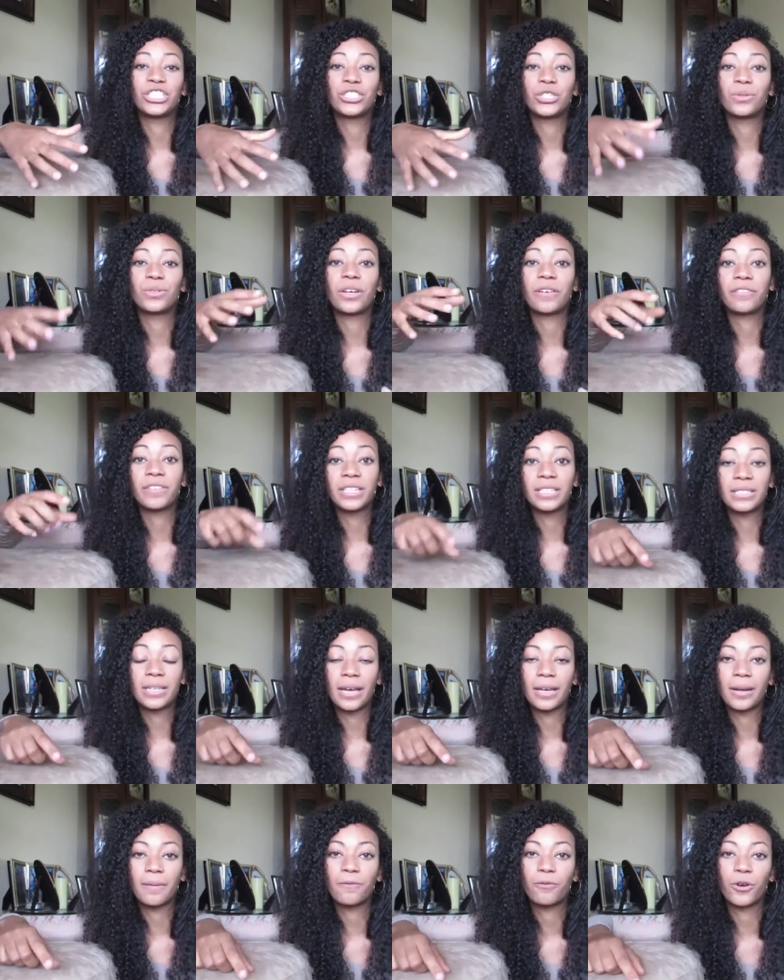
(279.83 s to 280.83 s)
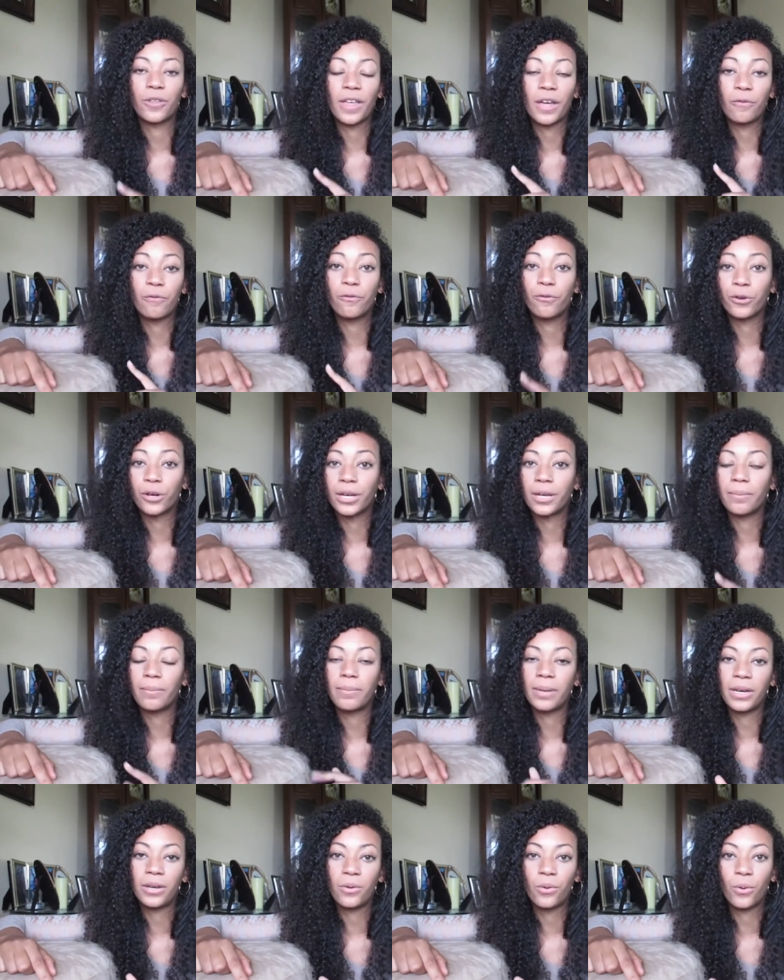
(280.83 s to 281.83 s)
So definitely sign up for that free
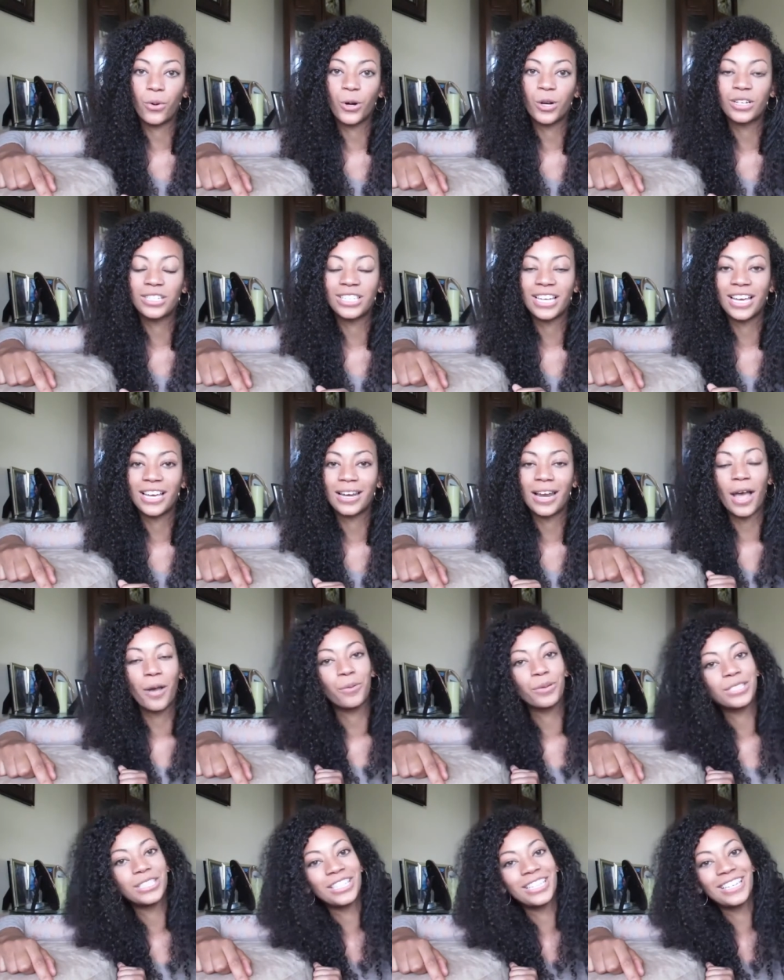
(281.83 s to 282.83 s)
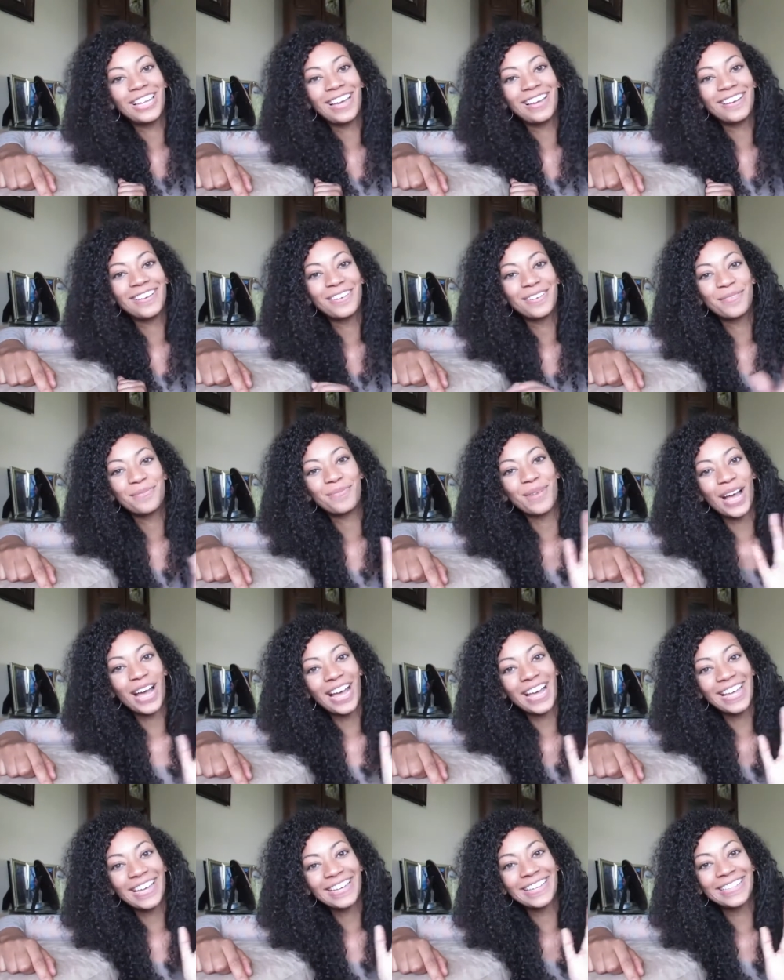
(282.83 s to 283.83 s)
mini course, and I will see you later.
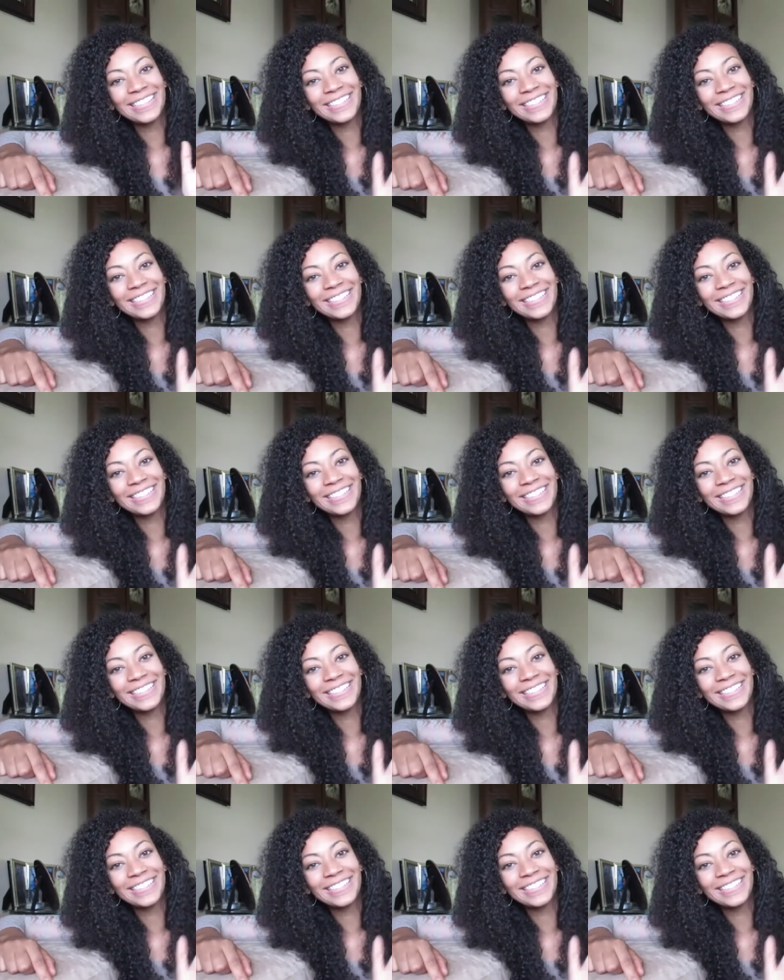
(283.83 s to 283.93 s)
Bye.